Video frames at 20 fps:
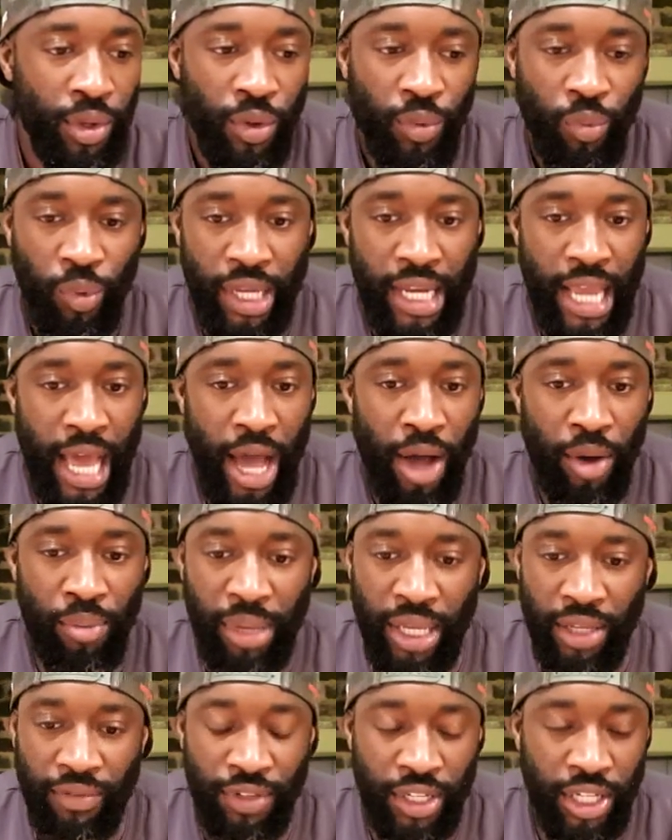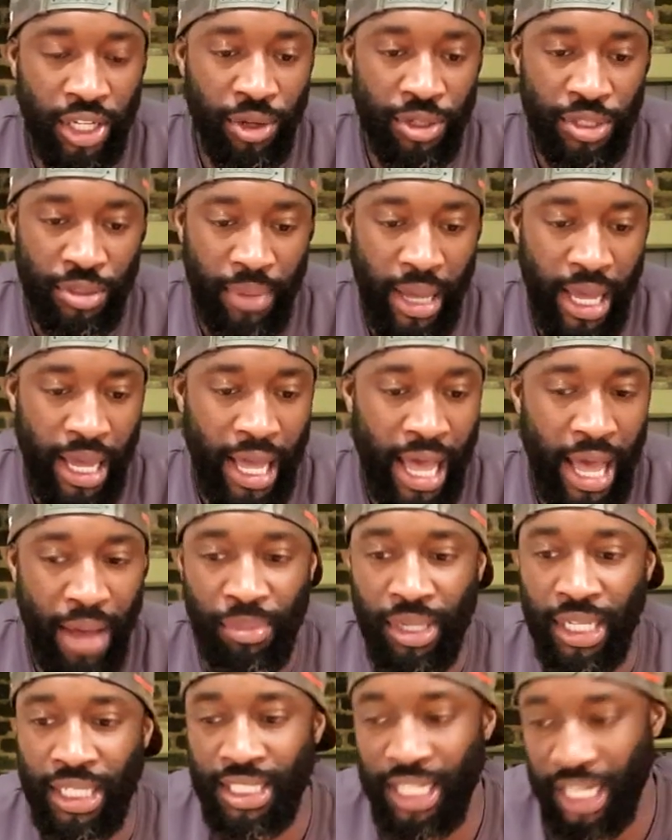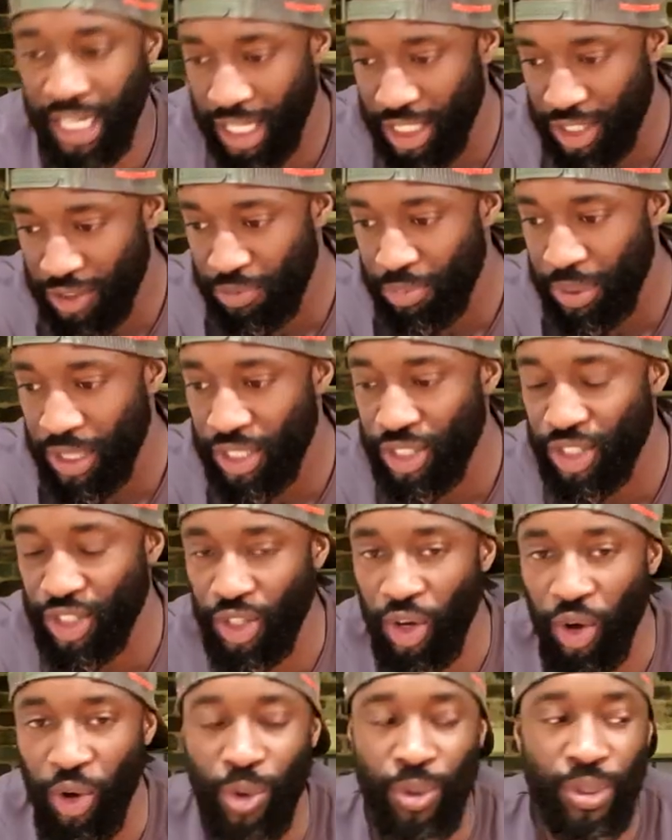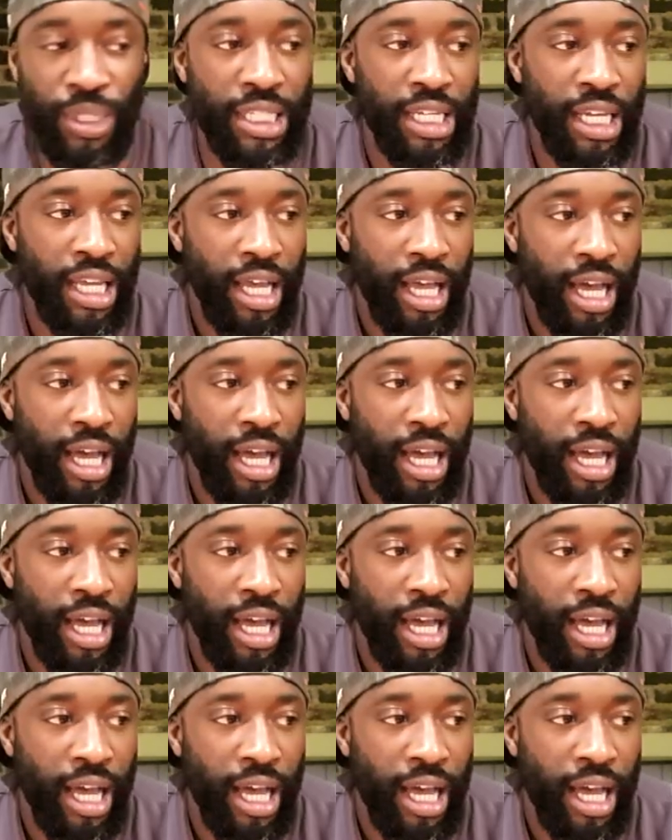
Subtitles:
We now make videos about how many tickets have been sold,